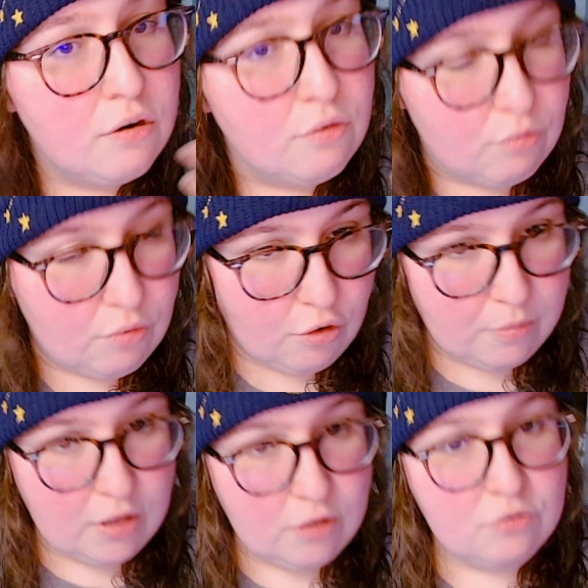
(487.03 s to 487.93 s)

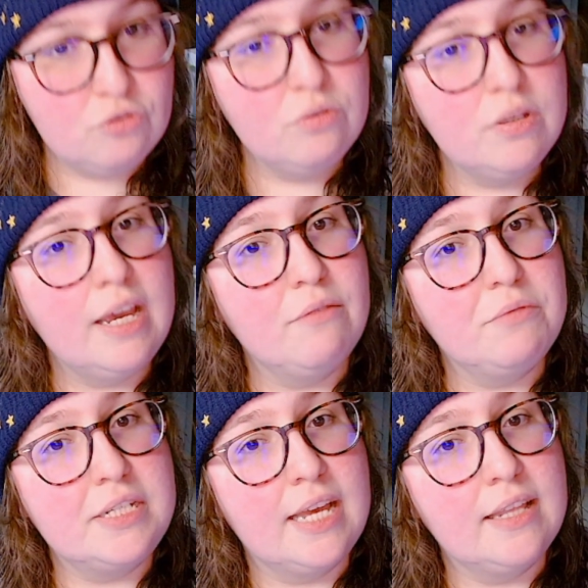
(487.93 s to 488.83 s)
Romeo and Juliet
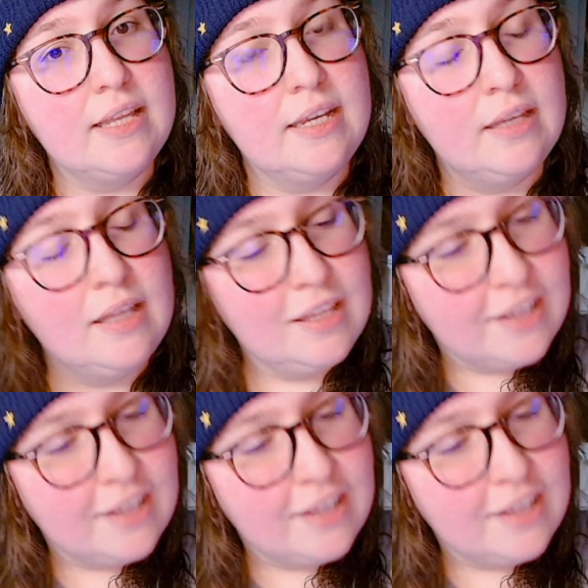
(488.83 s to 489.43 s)
retelling.